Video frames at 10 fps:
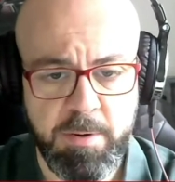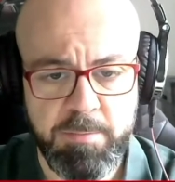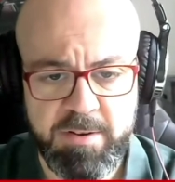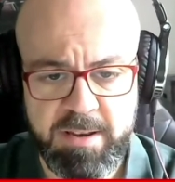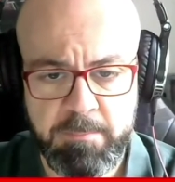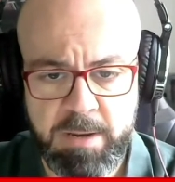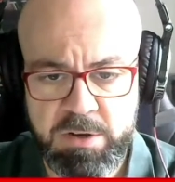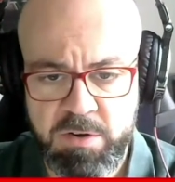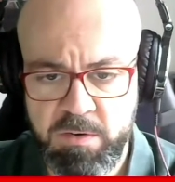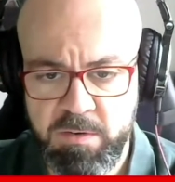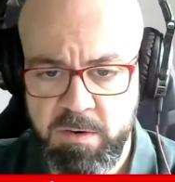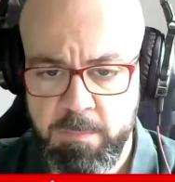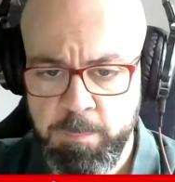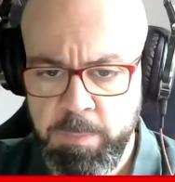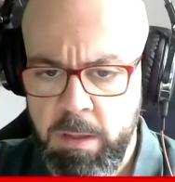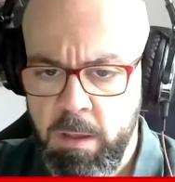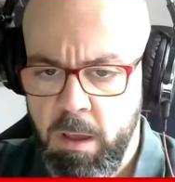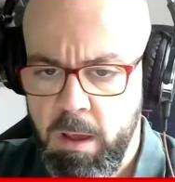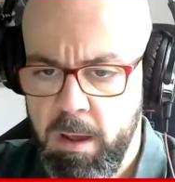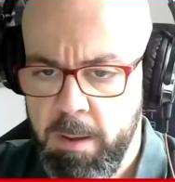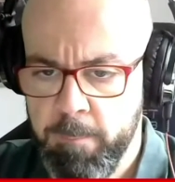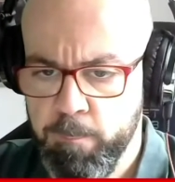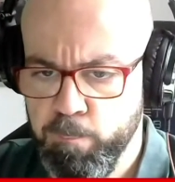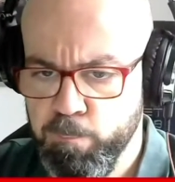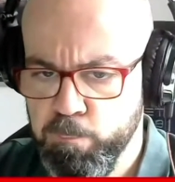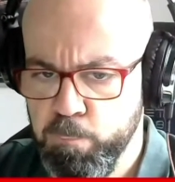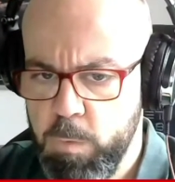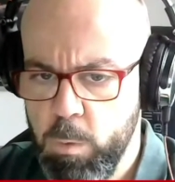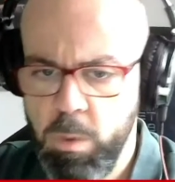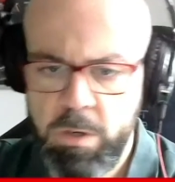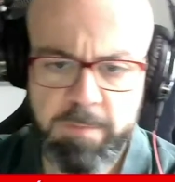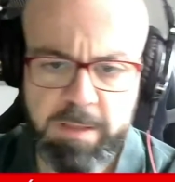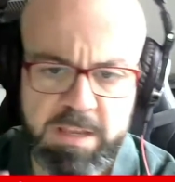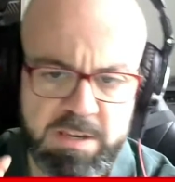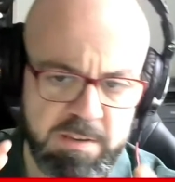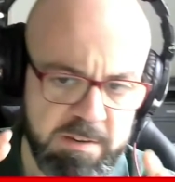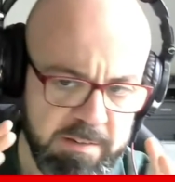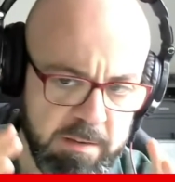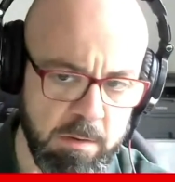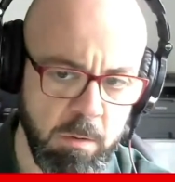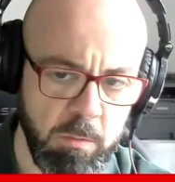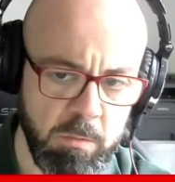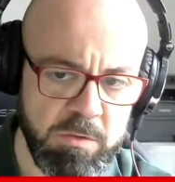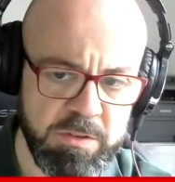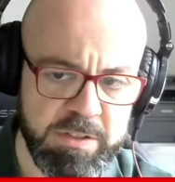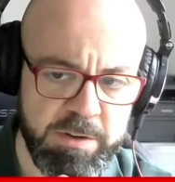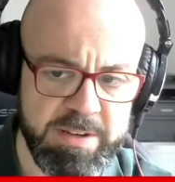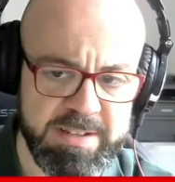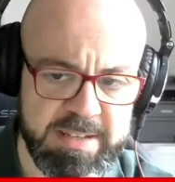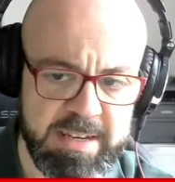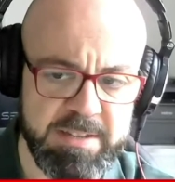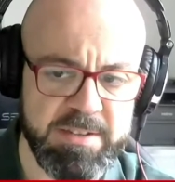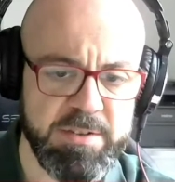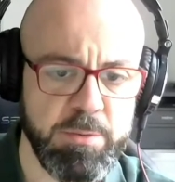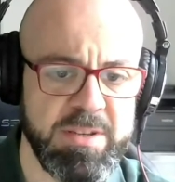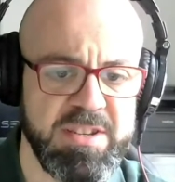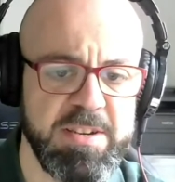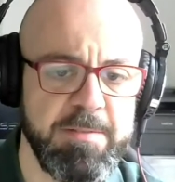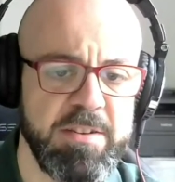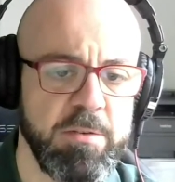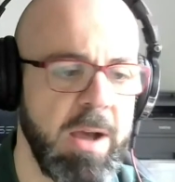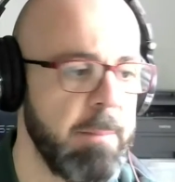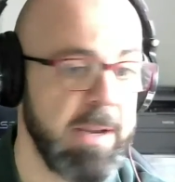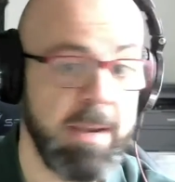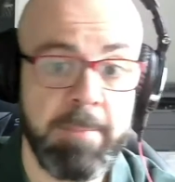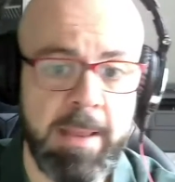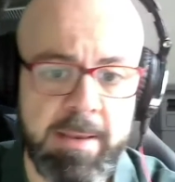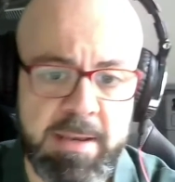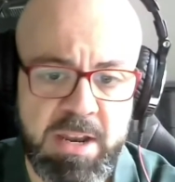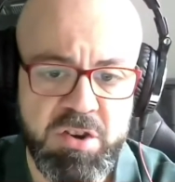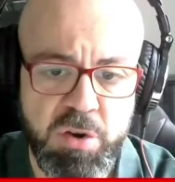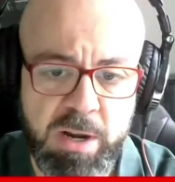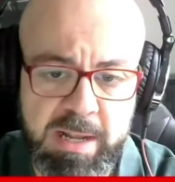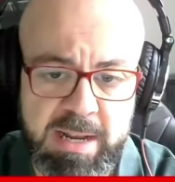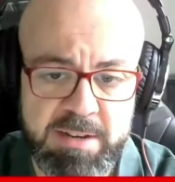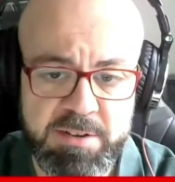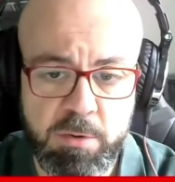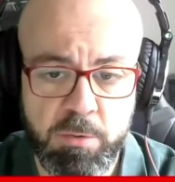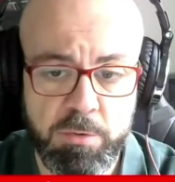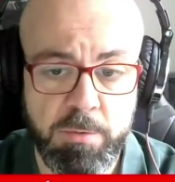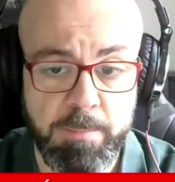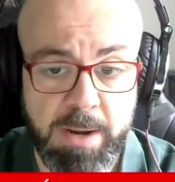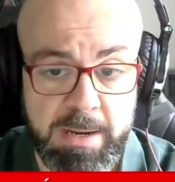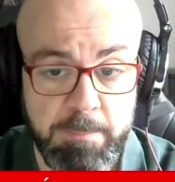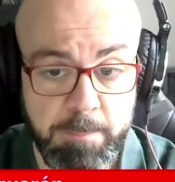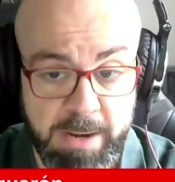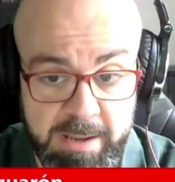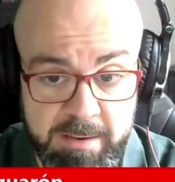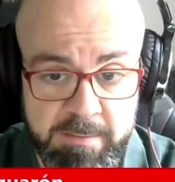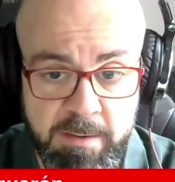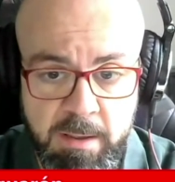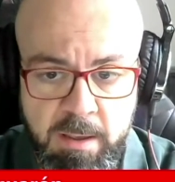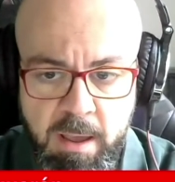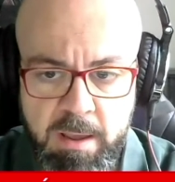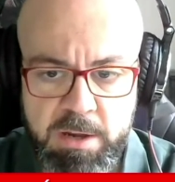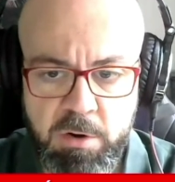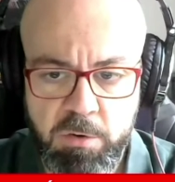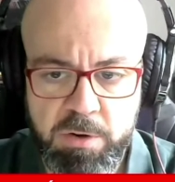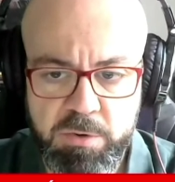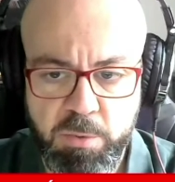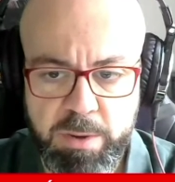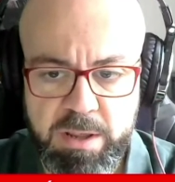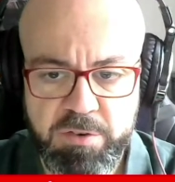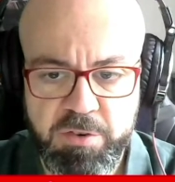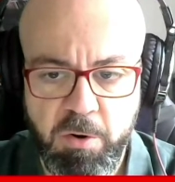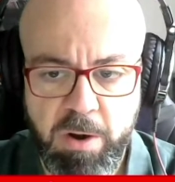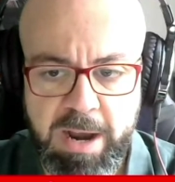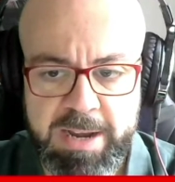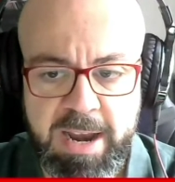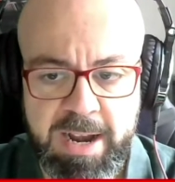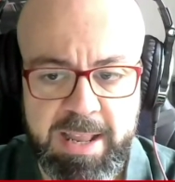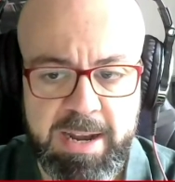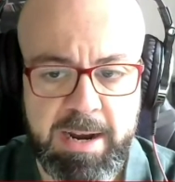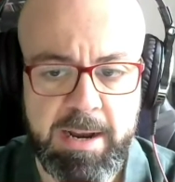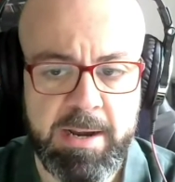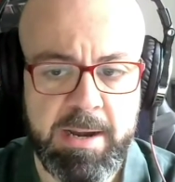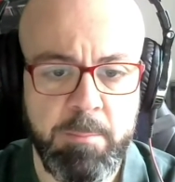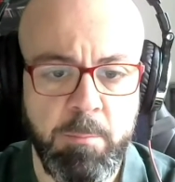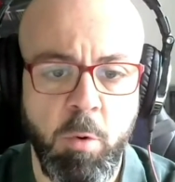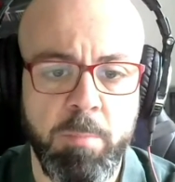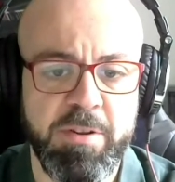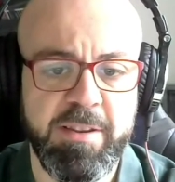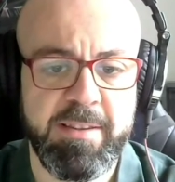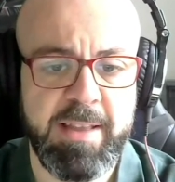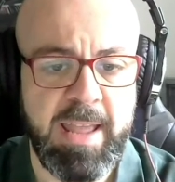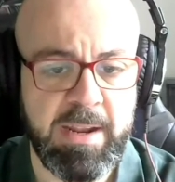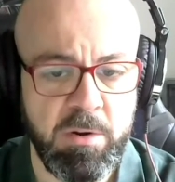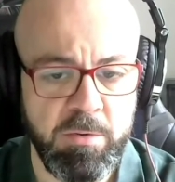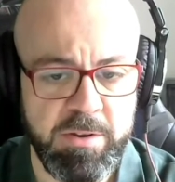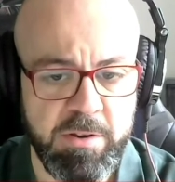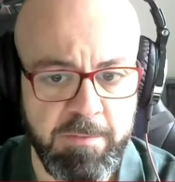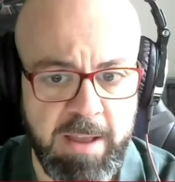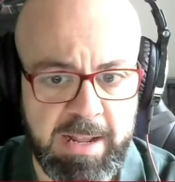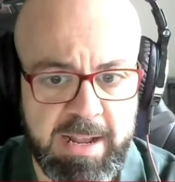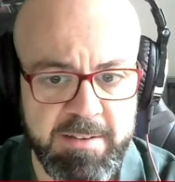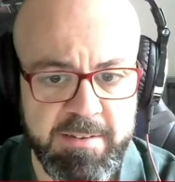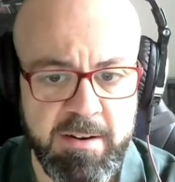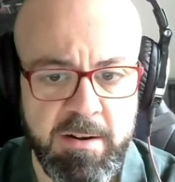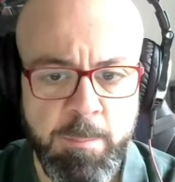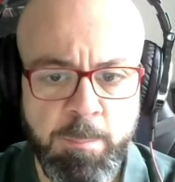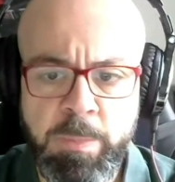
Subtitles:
previously mentioned. One of the key suggested goals Greece needs to achieve is to have an updated national cancer control plan in place in order to really ensure an earlier and a more precise diagnosis of lung cancer,